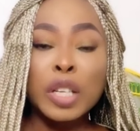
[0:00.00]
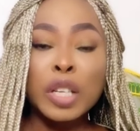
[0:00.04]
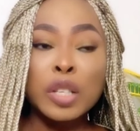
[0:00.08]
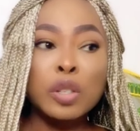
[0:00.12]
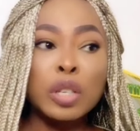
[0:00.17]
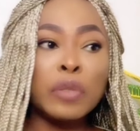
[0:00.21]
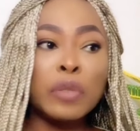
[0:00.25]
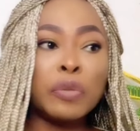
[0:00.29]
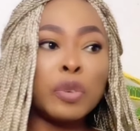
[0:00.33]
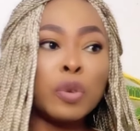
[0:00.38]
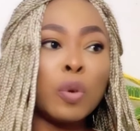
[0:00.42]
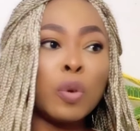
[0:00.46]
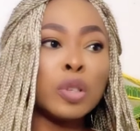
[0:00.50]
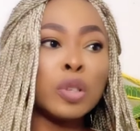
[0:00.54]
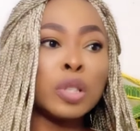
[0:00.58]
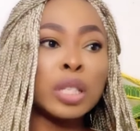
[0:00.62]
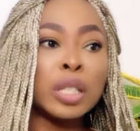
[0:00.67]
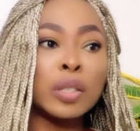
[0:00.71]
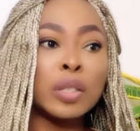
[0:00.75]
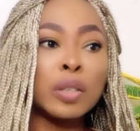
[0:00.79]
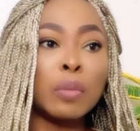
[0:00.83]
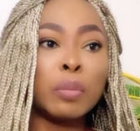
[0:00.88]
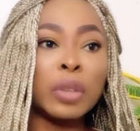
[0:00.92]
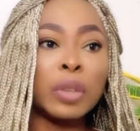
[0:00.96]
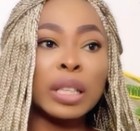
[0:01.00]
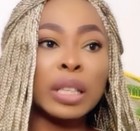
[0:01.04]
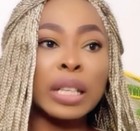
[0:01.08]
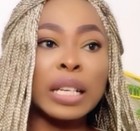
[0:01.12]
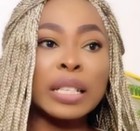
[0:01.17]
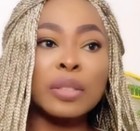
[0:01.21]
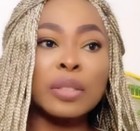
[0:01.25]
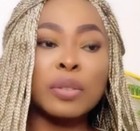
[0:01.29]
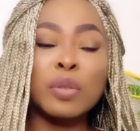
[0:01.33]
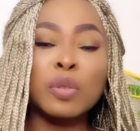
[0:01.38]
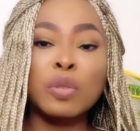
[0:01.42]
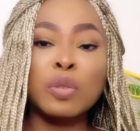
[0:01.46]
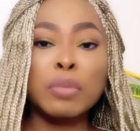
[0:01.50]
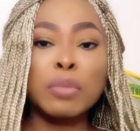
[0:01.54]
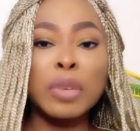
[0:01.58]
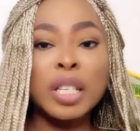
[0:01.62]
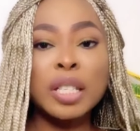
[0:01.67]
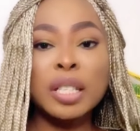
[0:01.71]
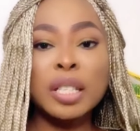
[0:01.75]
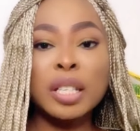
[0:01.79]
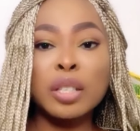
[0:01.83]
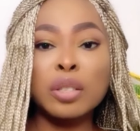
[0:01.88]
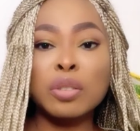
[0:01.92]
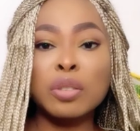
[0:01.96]
So if you want something that is going to
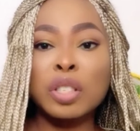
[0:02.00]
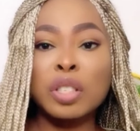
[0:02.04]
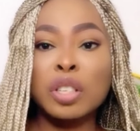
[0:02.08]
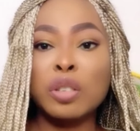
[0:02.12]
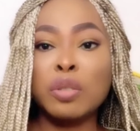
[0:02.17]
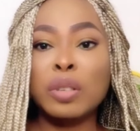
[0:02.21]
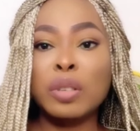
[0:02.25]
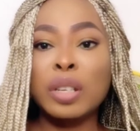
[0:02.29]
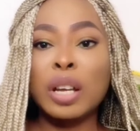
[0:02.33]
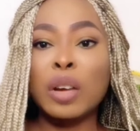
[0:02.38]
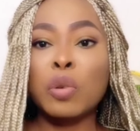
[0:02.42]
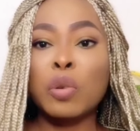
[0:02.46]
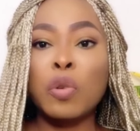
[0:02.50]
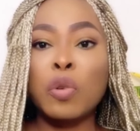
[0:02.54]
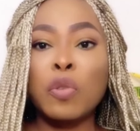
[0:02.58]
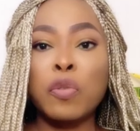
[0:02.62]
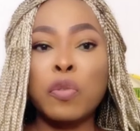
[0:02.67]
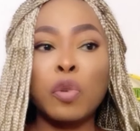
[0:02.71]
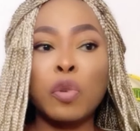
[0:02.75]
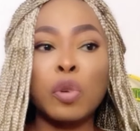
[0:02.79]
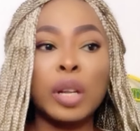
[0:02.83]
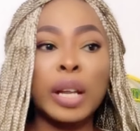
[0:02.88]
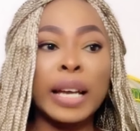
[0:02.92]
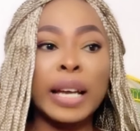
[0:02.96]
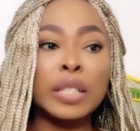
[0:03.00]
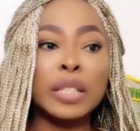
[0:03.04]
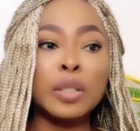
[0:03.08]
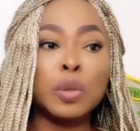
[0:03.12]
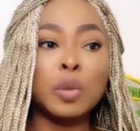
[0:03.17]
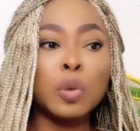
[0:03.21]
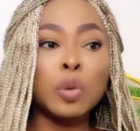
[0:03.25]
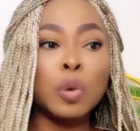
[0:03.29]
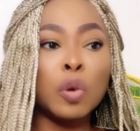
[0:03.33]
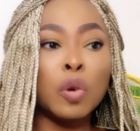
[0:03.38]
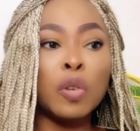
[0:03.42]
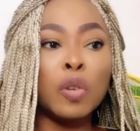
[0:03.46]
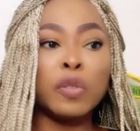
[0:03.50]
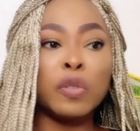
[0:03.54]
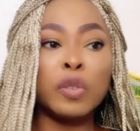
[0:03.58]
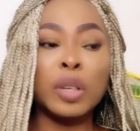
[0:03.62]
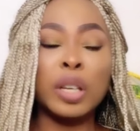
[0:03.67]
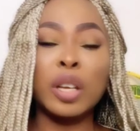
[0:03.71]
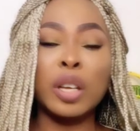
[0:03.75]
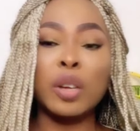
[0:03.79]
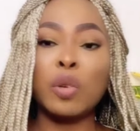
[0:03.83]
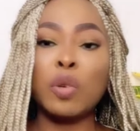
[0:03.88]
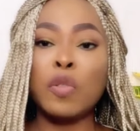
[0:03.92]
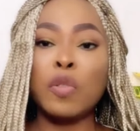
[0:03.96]
maintain your skin, you can go for like Dove,
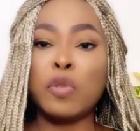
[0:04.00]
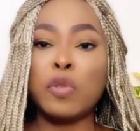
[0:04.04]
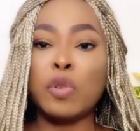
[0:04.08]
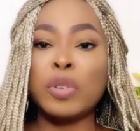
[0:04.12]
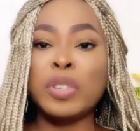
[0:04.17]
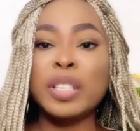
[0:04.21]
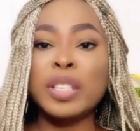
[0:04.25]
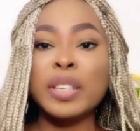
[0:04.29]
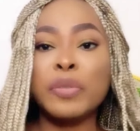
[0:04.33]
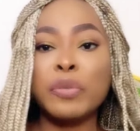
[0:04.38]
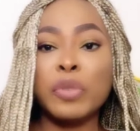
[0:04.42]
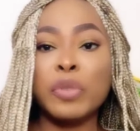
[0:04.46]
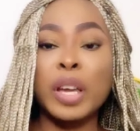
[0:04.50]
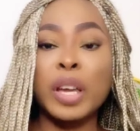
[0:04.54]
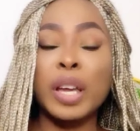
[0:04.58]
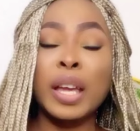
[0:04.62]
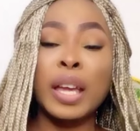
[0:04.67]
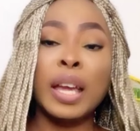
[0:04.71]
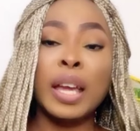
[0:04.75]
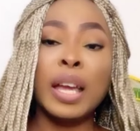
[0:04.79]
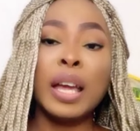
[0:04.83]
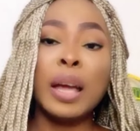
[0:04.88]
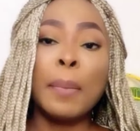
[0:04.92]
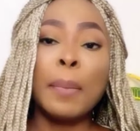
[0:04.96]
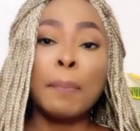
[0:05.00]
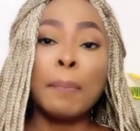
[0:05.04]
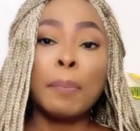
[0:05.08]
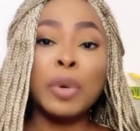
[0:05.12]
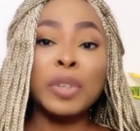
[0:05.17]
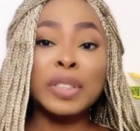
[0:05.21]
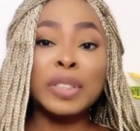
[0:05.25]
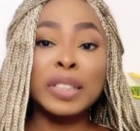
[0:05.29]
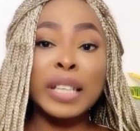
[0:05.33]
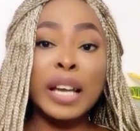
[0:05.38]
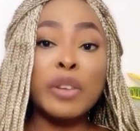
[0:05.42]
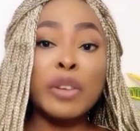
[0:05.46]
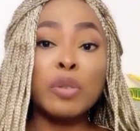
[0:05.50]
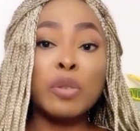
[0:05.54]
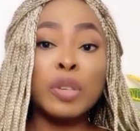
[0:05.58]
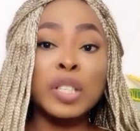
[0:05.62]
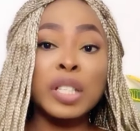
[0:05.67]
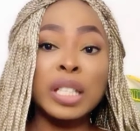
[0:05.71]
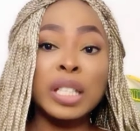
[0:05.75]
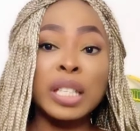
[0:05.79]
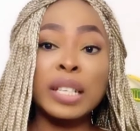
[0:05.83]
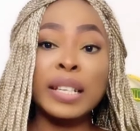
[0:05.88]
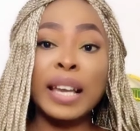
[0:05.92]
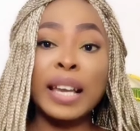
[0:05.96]
you can go for Nivea, but then you're
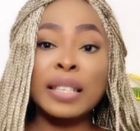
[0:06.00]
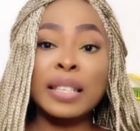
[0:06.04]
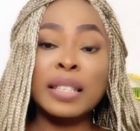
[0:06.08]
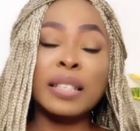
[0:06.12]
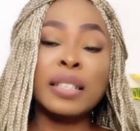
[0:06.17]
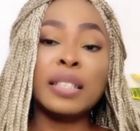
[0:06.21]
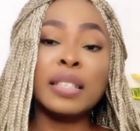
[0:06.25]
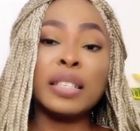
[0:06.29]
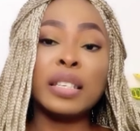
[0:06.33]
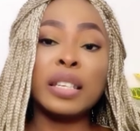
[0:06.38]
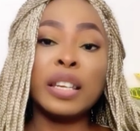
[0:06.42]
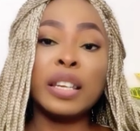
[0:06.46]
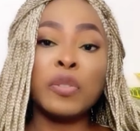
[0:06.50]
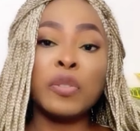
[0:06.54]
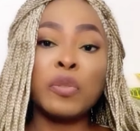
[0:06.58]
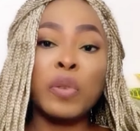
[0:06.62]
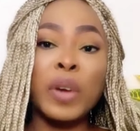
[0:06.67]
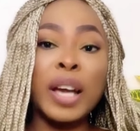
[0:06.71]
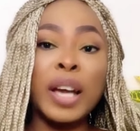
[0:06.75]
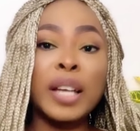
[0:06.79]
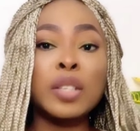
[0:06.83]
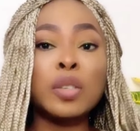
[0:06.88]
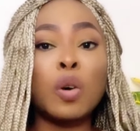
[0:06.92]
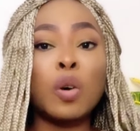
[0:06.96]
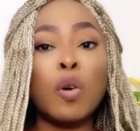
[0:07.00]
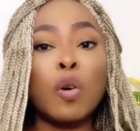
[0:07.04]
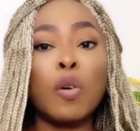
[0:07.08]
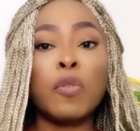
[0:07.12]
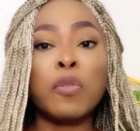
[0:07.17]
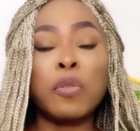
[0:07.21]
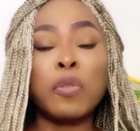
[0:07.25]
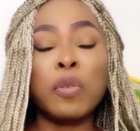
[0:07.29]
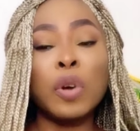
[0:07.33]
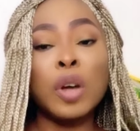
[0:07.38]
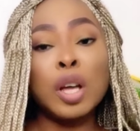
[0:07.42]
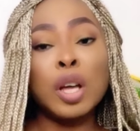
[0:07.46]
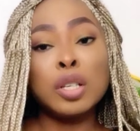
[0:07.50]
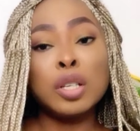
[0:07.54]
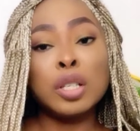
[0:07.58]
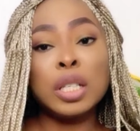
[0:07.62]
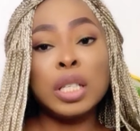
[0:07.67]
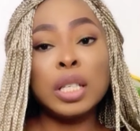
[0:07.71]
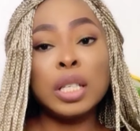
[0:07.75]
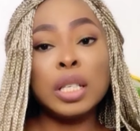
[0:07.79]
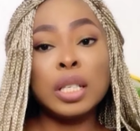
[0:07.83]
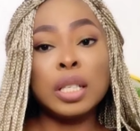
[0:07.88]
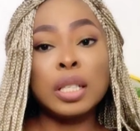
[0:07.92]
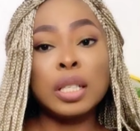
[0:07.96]
still getting the effect of
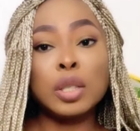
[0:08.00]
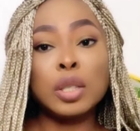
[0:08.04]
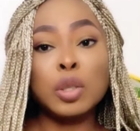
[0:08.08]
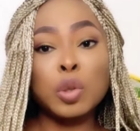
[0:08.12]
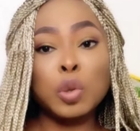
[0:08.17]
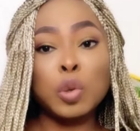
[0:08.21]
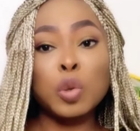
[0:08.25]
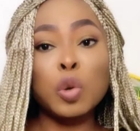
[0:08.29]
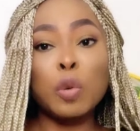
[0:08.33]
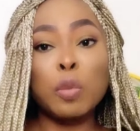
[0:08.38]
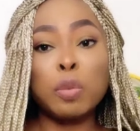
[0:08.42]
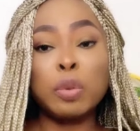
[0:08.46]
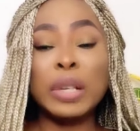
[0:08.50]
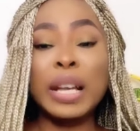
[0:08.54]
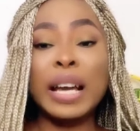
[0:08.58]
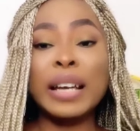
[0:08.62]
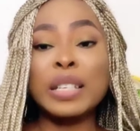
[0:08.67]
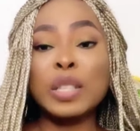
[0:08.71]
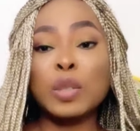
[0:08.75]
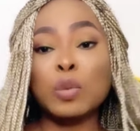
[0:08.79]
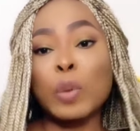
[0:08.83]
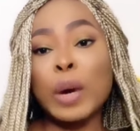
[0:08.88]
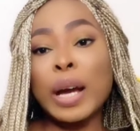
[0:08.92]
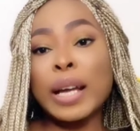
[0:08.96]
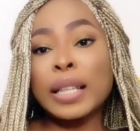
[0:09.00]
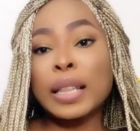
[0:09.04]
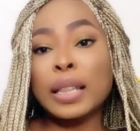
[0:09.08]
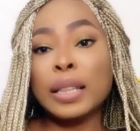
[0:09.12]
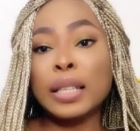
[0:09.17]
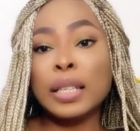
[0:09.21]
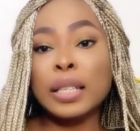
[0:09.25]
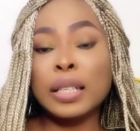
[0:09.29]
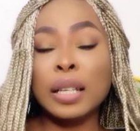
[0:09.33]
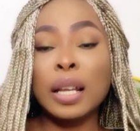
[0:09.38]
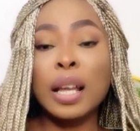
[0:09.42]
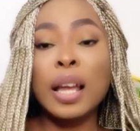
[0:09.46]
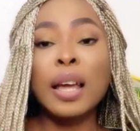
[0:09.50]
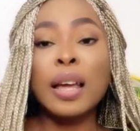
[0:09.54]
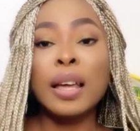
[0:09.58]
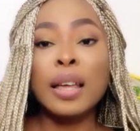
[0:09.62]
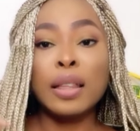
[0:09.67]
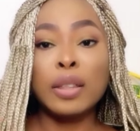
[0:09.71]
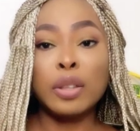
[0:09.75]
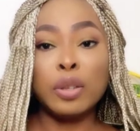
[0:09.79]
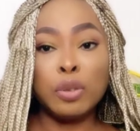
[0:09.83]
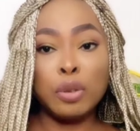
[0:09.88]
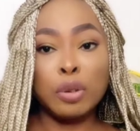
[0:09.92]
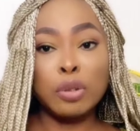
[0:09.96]
the soap that is whitening
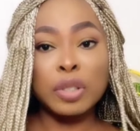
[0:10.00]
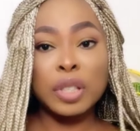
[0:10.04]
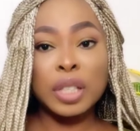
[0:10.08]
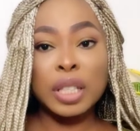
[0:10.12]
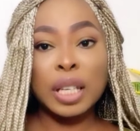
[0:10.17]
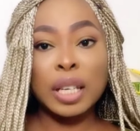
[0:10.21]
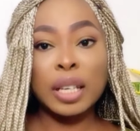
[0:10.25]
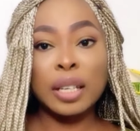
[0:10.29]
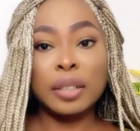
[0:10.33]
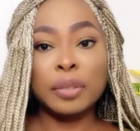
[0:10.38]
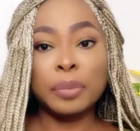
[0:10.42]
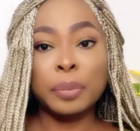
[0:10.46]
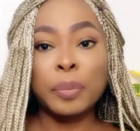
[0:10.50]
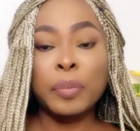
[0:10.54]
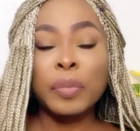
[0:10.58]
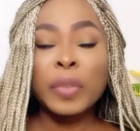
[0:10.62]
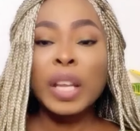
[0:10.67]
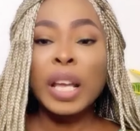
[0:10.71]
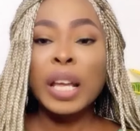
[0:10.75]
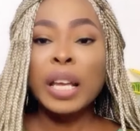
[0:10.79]
your skin.